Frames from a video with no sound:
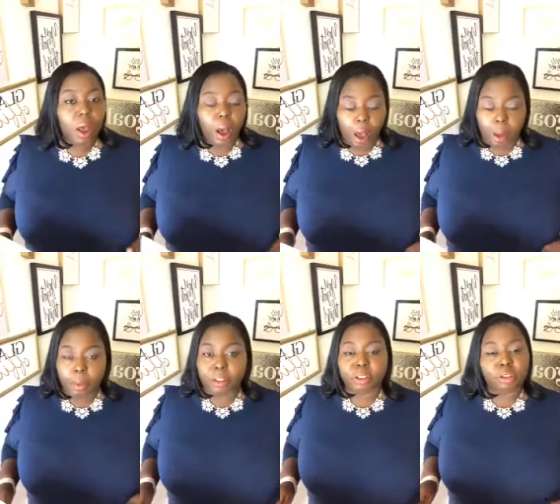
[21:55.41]
Um,
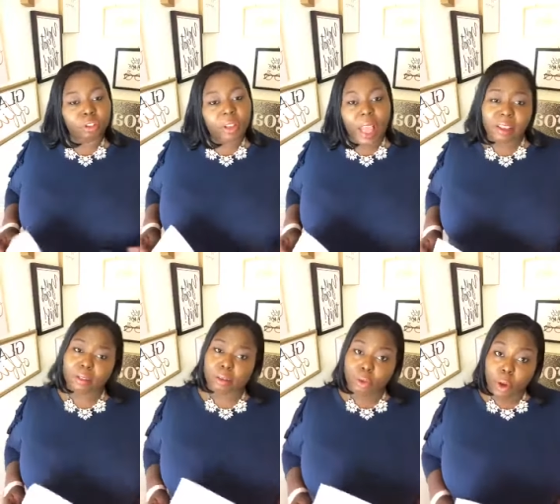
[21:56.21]
and so just ask
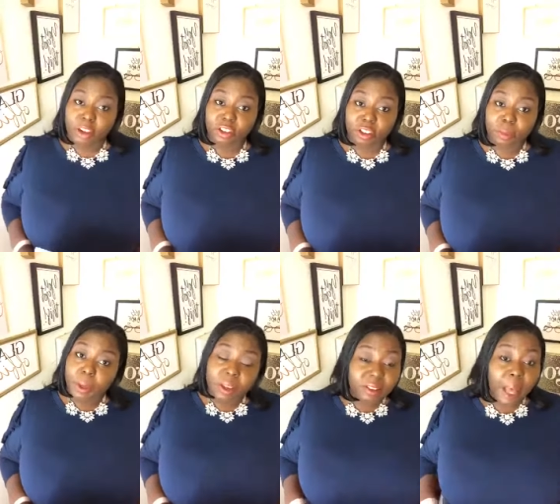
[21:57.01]
those questions,
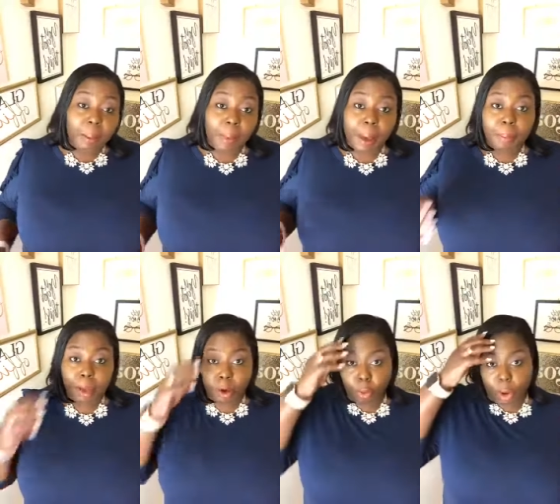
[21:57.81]
because that might be
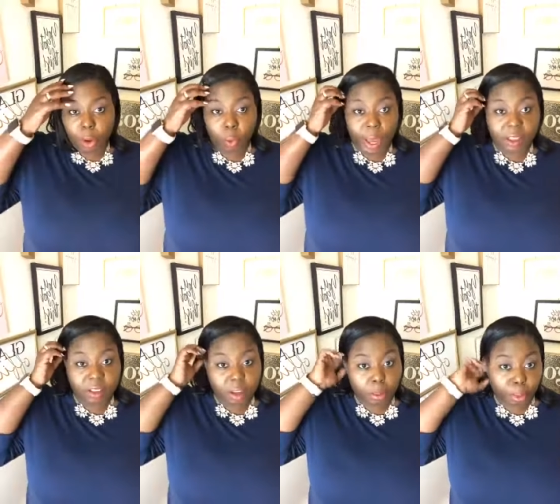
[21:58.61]
a great way
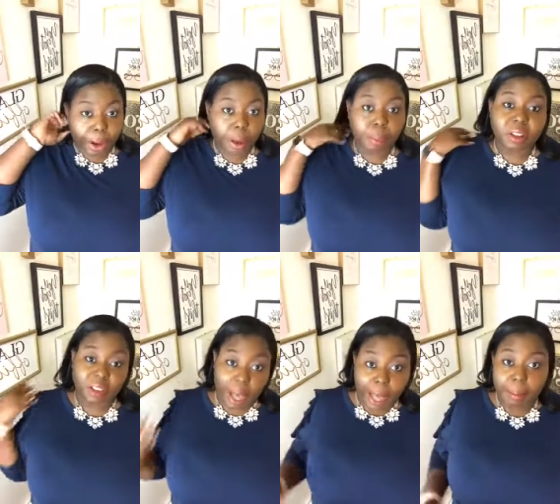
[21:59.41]
to break up the
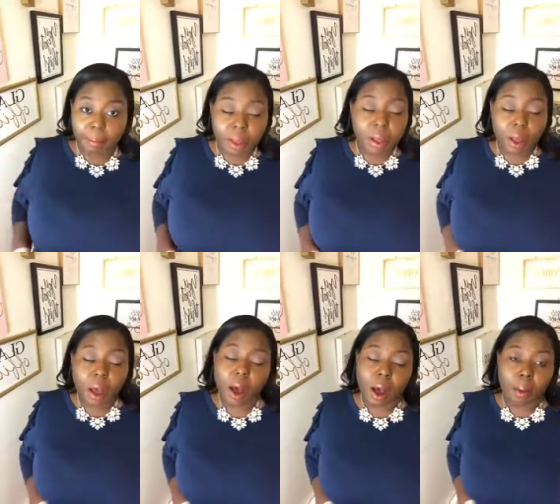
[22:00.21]
time.
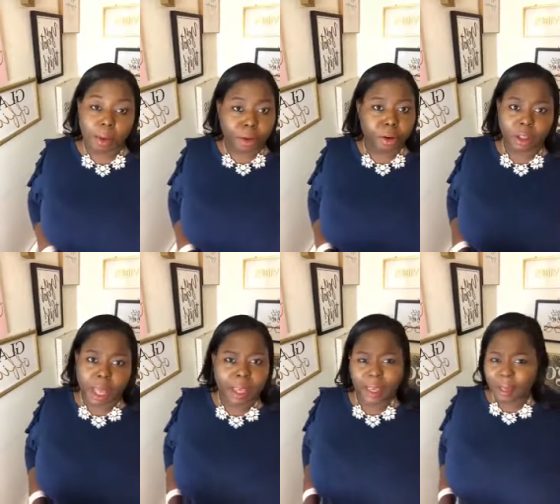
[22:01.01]
Um, and you're
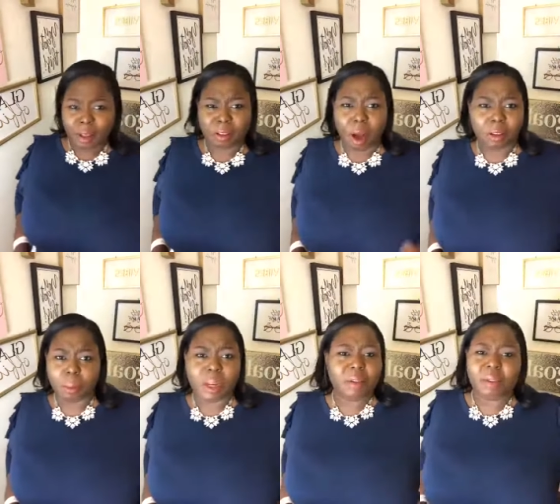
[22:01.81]
like, yeah, that's awesome.
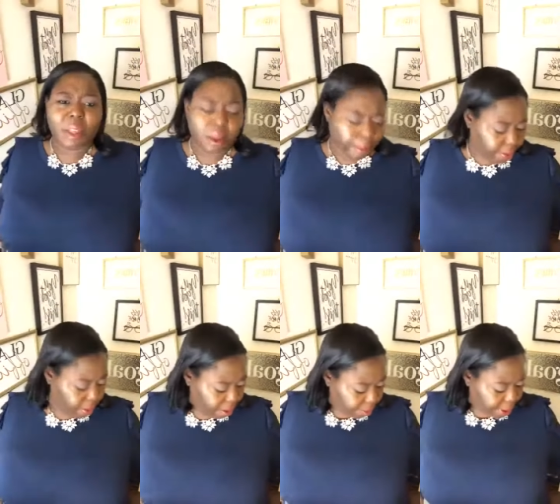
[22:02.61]
I didn't even think about
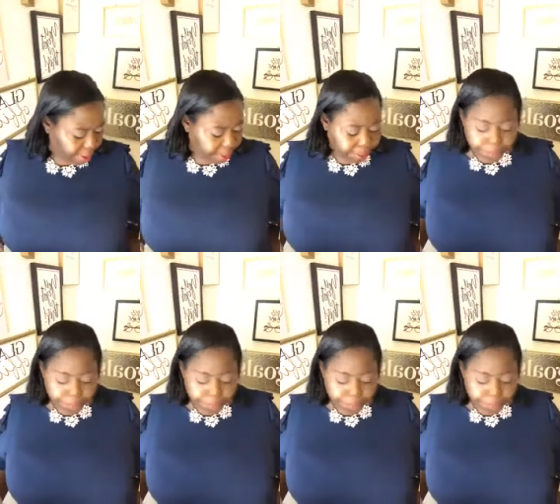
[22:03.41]
that, right?